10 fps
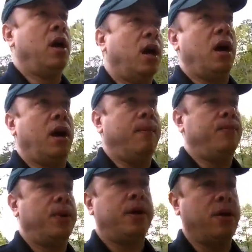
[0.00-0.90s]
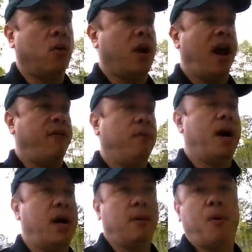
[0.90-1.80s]
you know, or half a
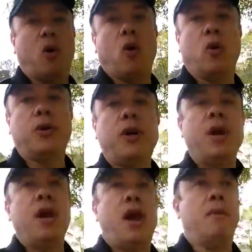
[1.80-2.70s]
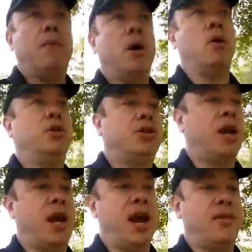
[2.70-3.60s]
mile apart at most,
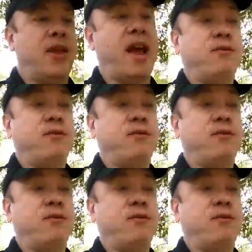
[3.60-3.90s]
and they have